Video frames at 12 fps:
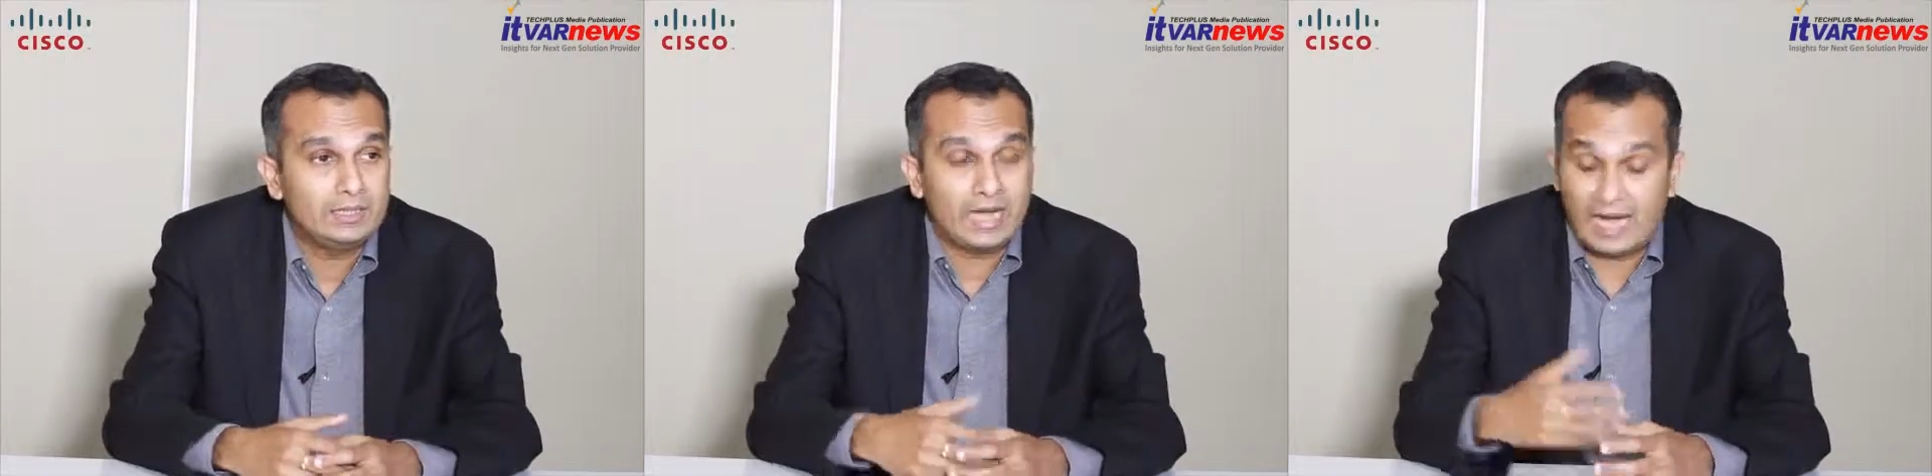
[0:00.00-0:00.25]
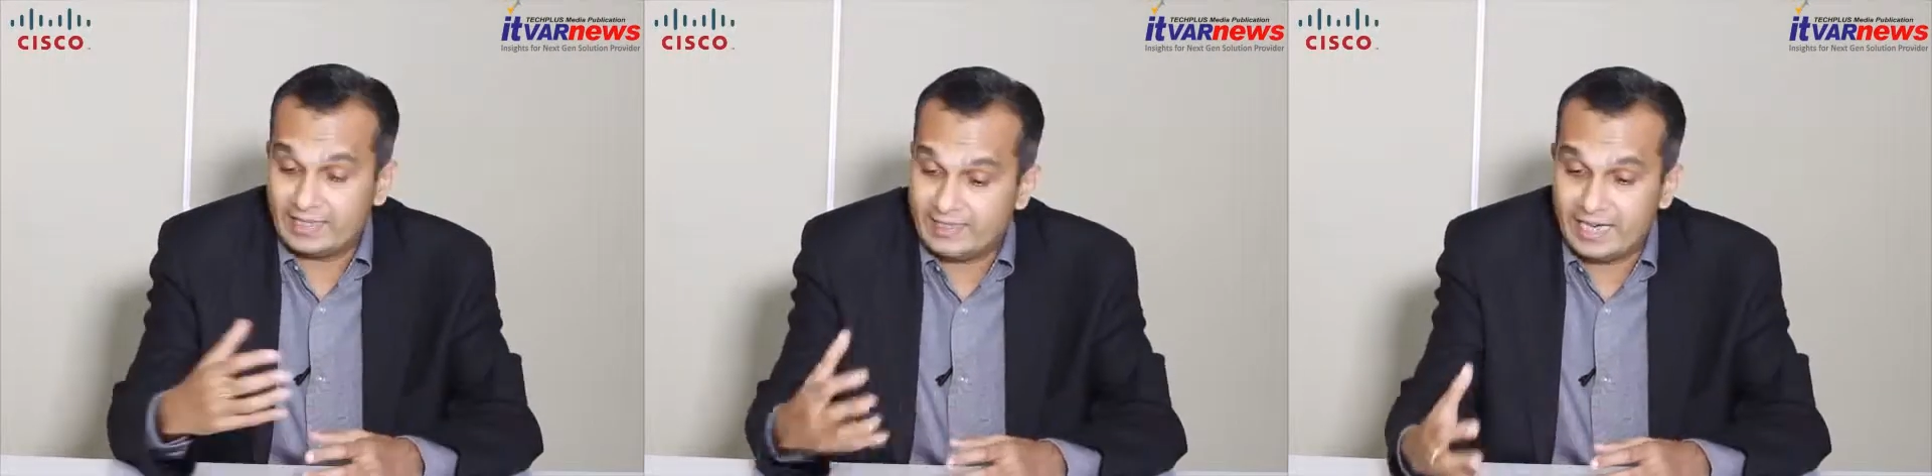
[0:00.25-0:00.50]

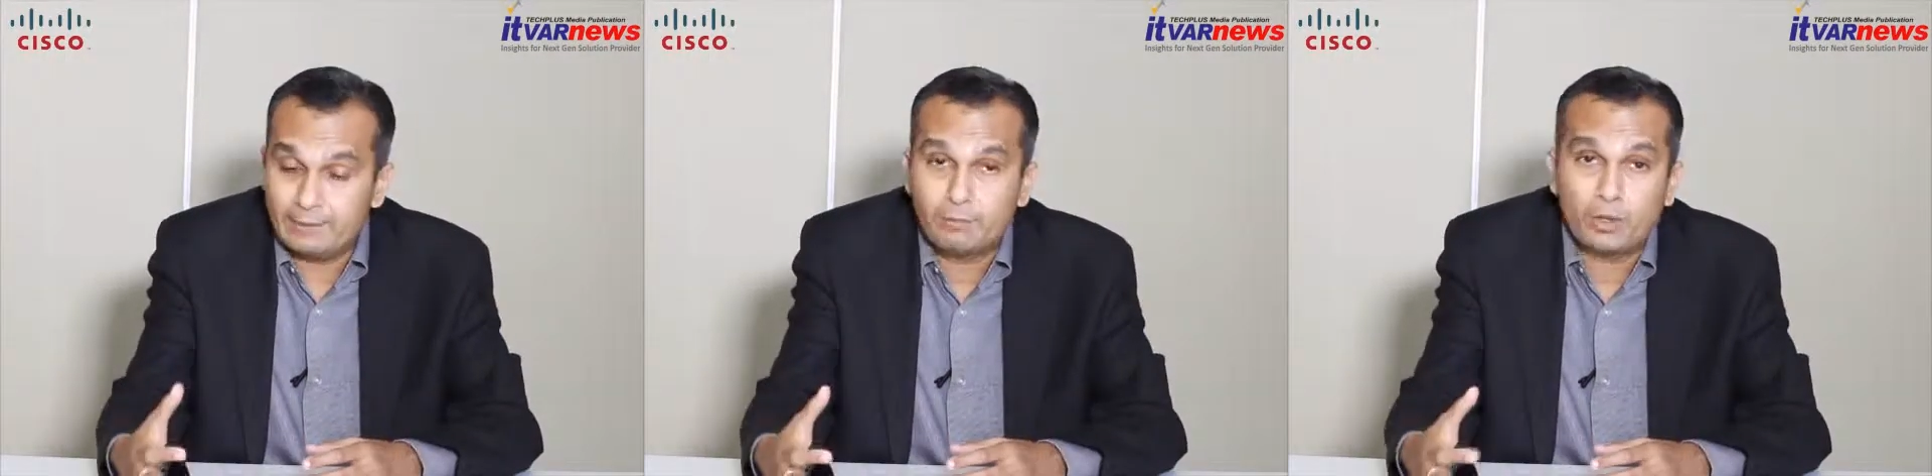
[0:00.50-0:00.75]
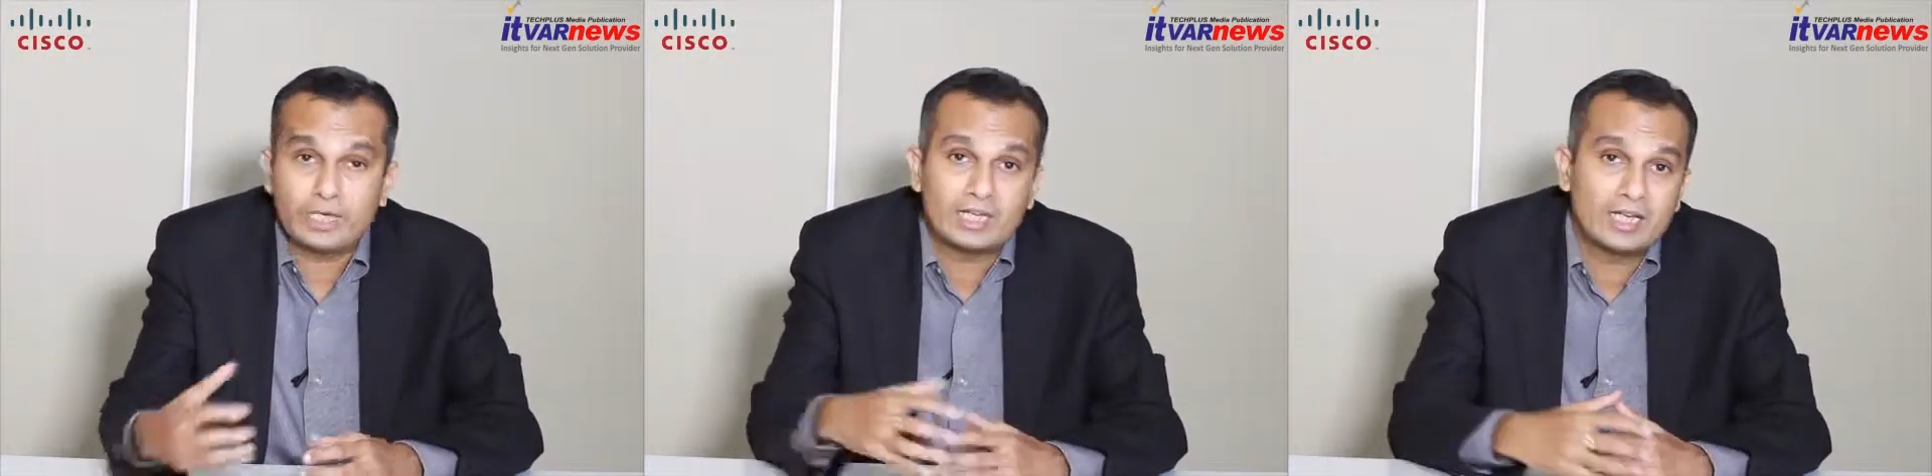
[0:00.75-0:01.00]
at the
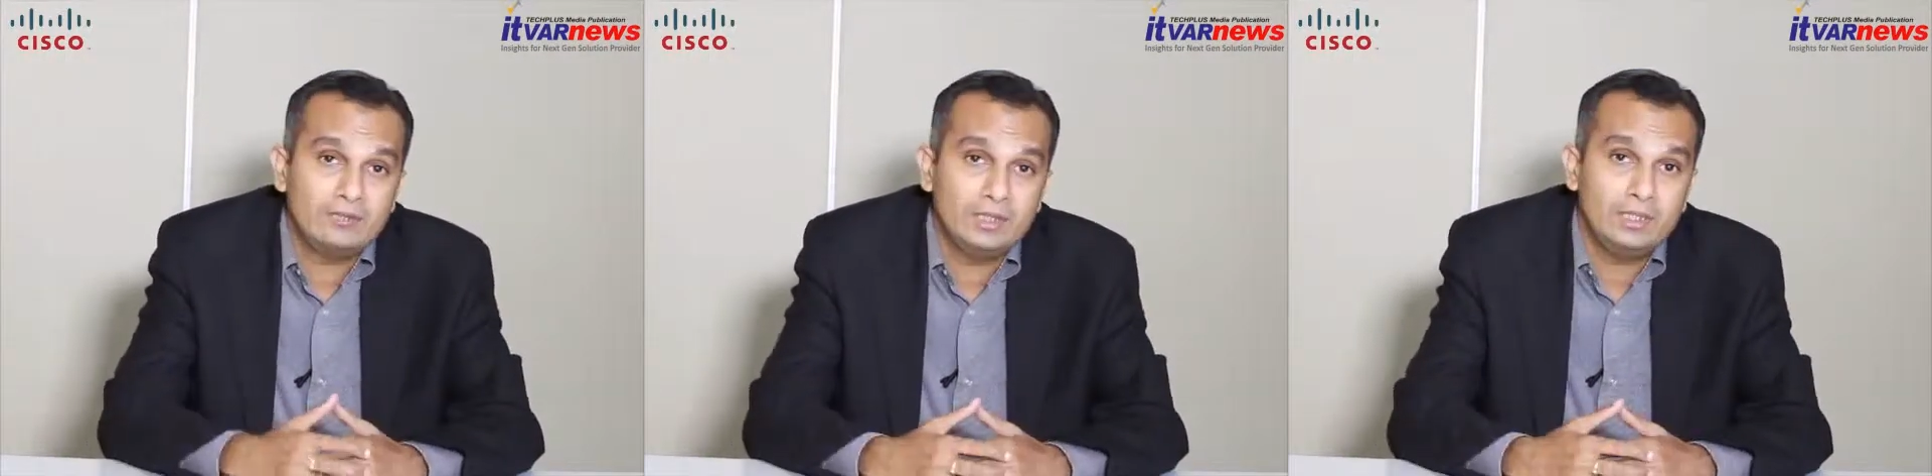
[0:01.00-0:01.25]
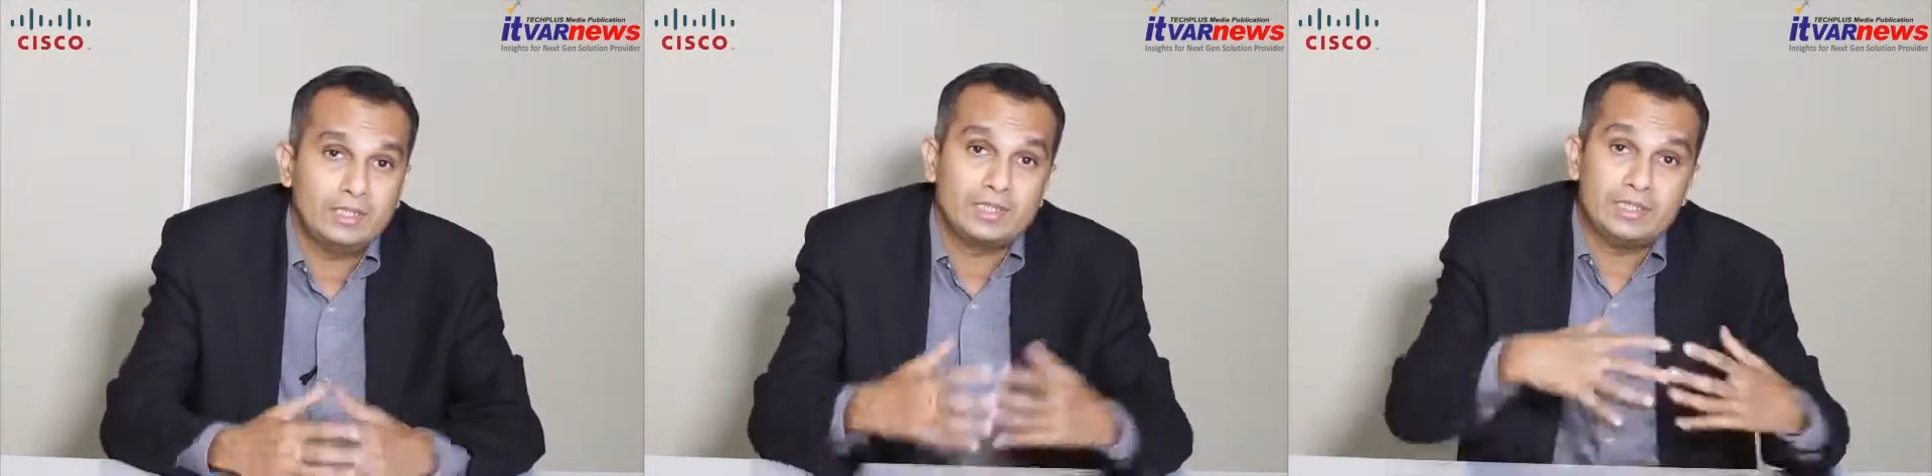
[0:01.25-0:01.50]
endpoint level,
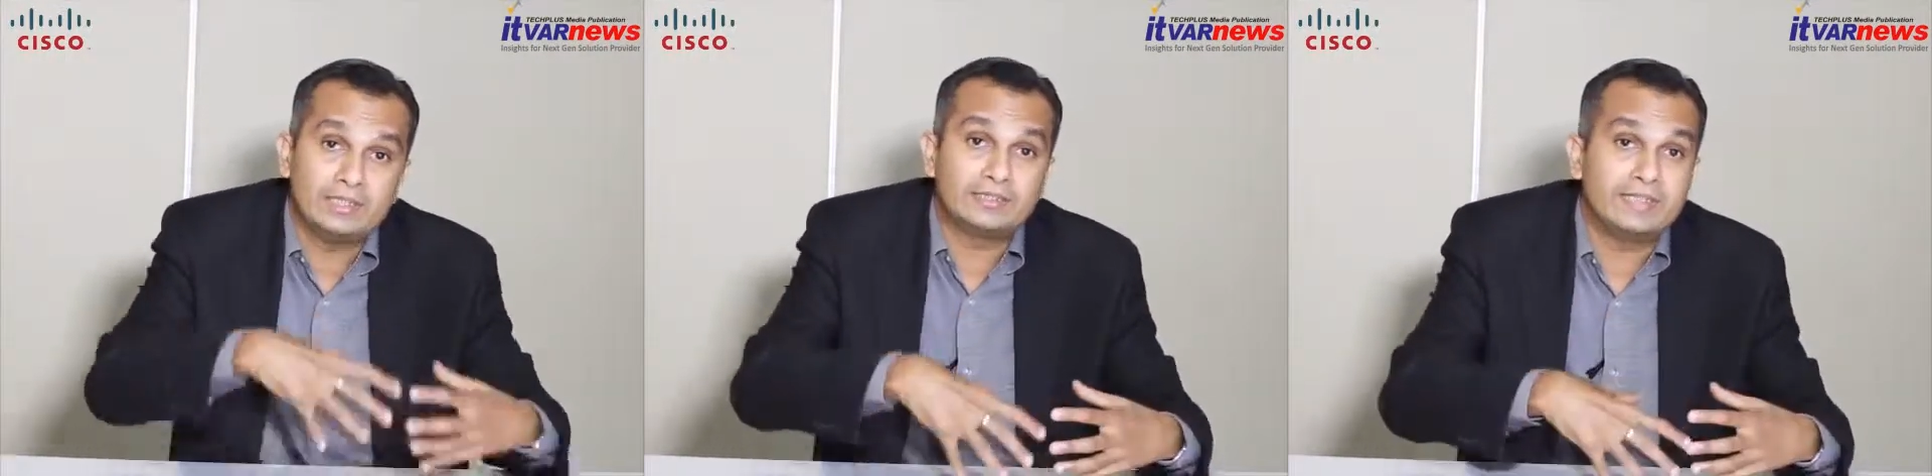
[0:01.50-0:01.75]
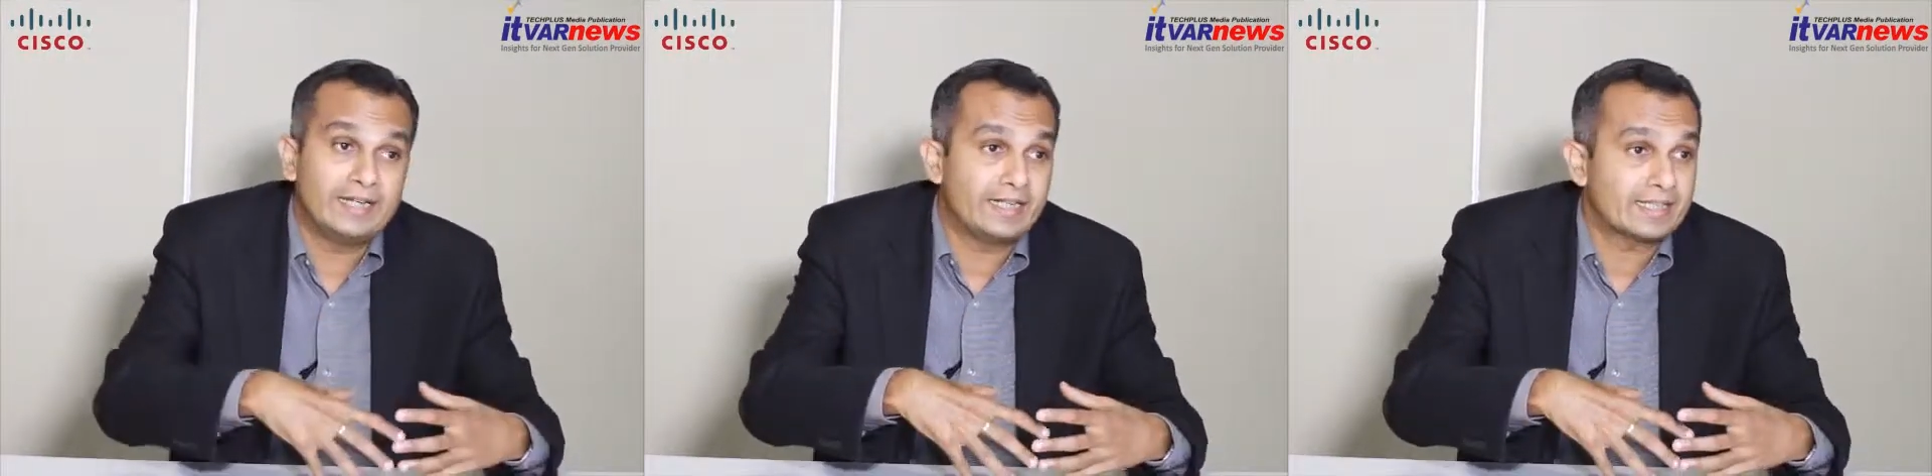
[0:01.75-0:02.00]
near the
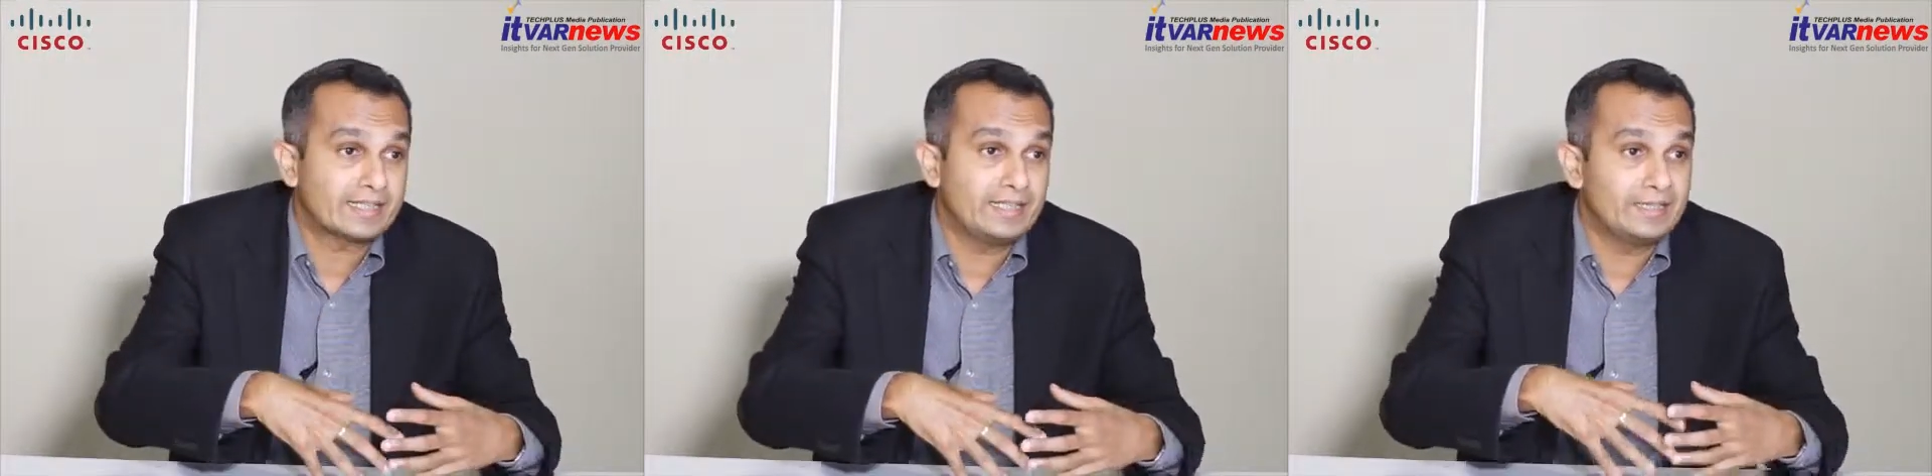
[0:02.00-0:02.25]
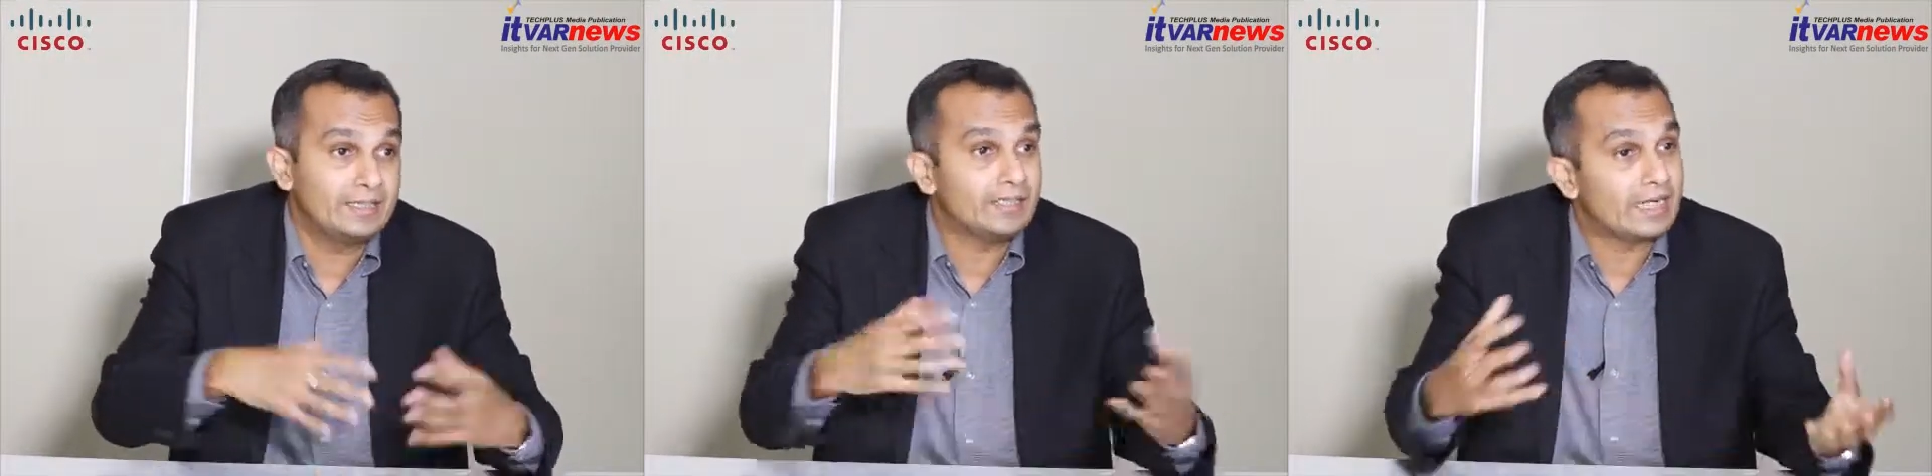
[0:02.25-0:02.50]
data
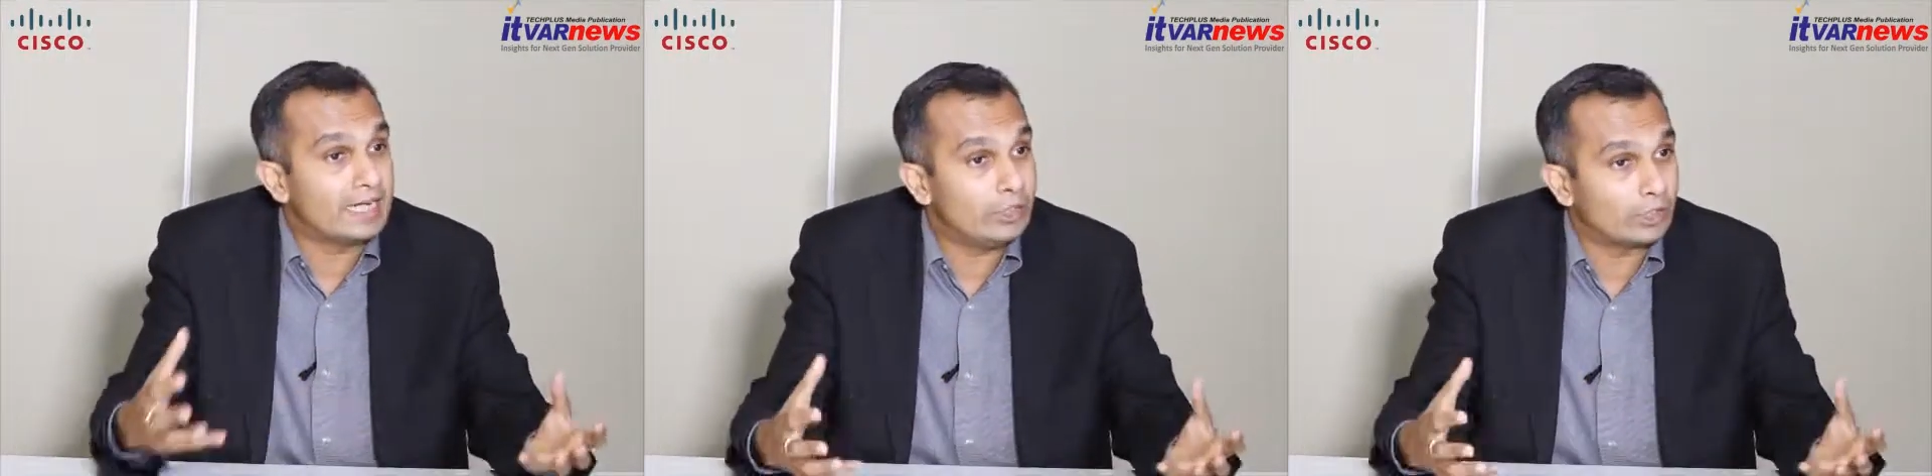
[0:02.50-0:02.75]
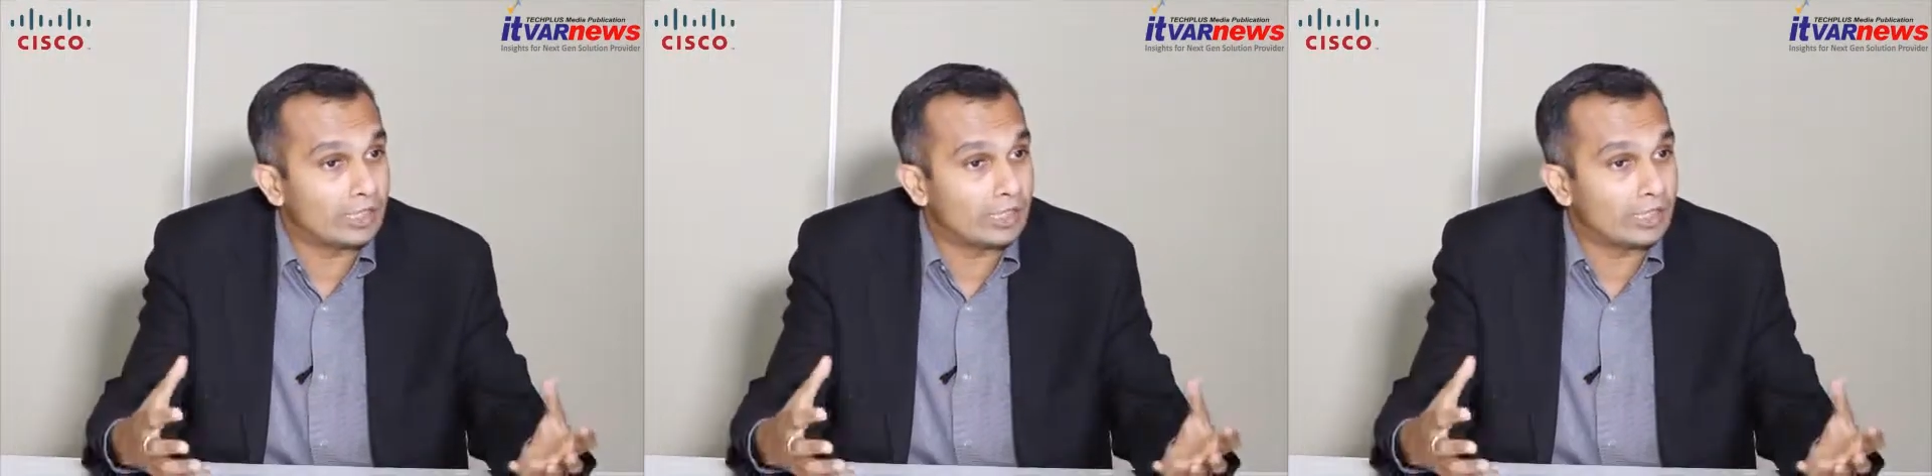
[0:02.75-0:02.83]
center, in your